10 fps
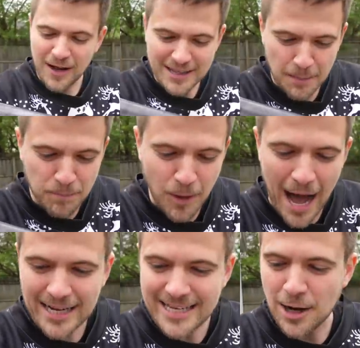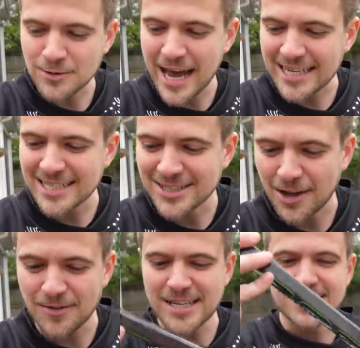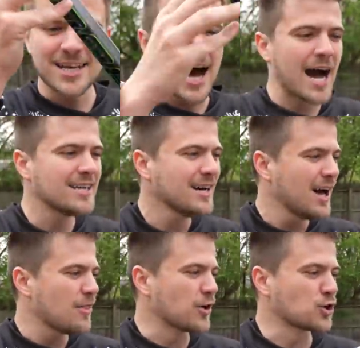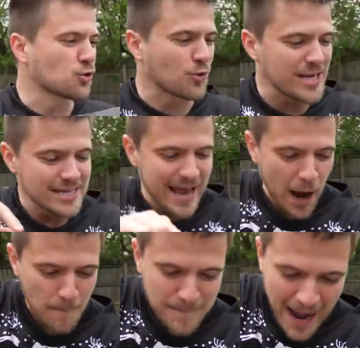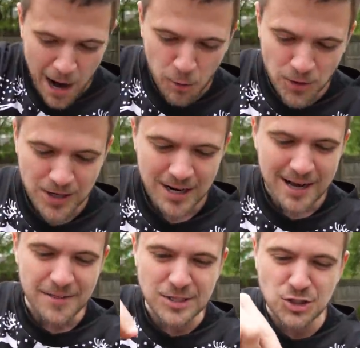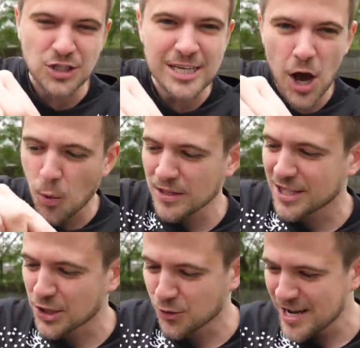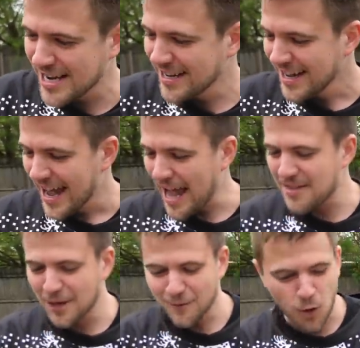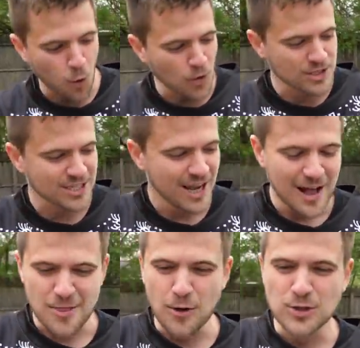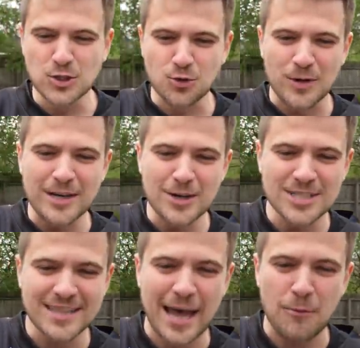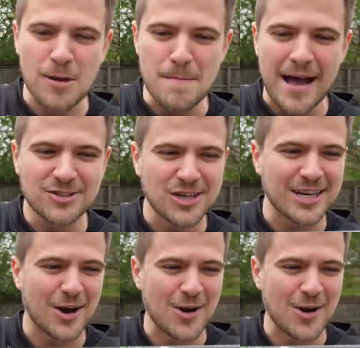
You've got the blacked out Nexus on this side, the greened out Bauer, the Geo with the green, and then of course, those grills that we mentioned